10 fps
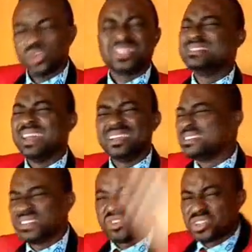He
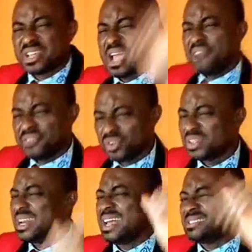doesn't take it serious in
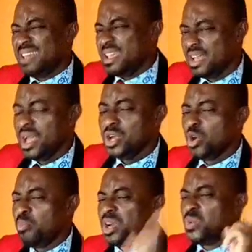heaven. On the last day,
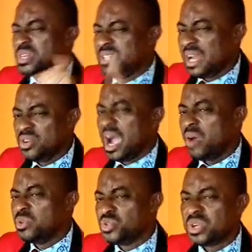nobody will
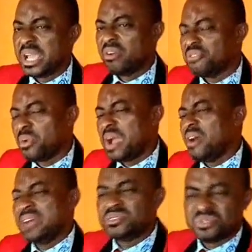tell you how you took care of
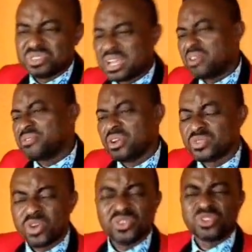your wife, how you took care
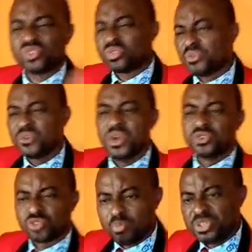of your husband, those sort
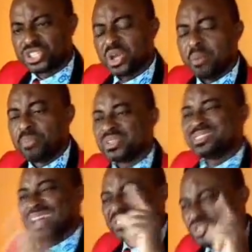of rubbish.
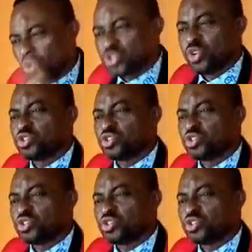But that